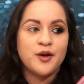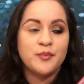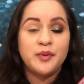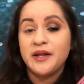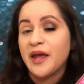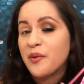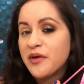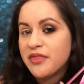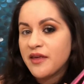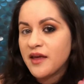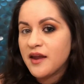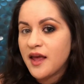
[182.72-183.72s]
play with
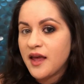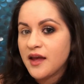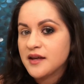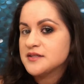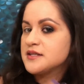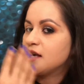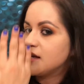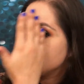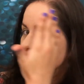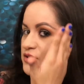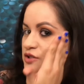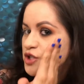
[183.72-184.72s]
it and
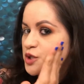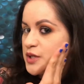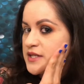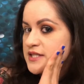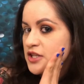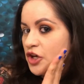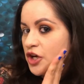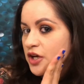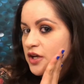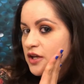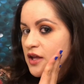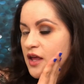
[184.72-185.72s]
do this
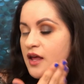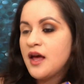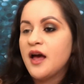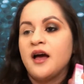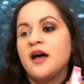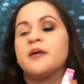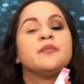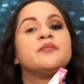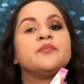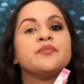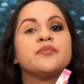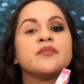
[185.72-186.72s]
look.
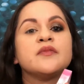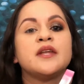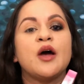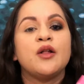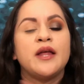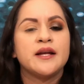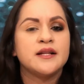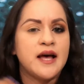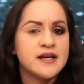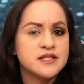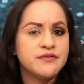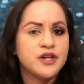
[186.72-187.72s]
Now, like
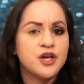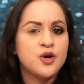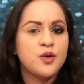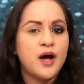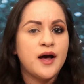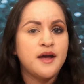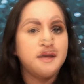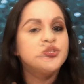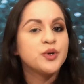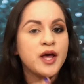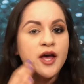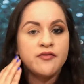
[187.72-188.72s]
last video, I
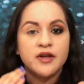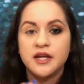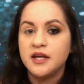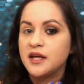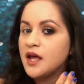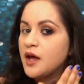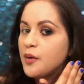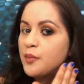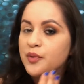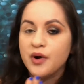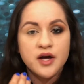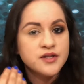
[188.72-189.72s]
don't have any
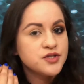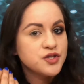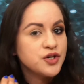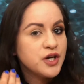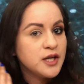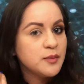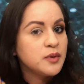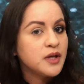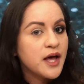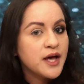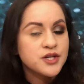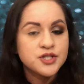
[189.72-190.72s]
bronzer, any
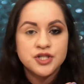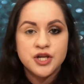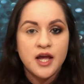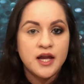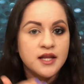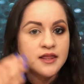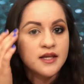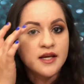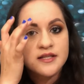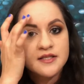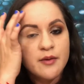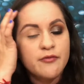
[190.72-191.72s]
blush, anything
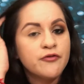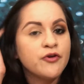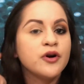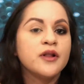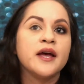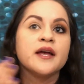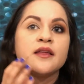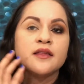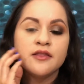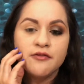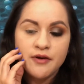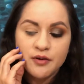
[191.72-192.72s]
except for like
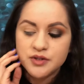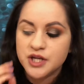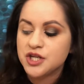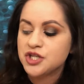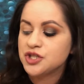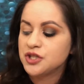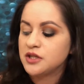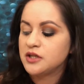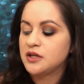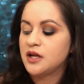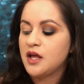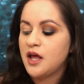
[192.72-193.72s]
the
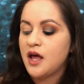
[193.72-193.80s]
foundation,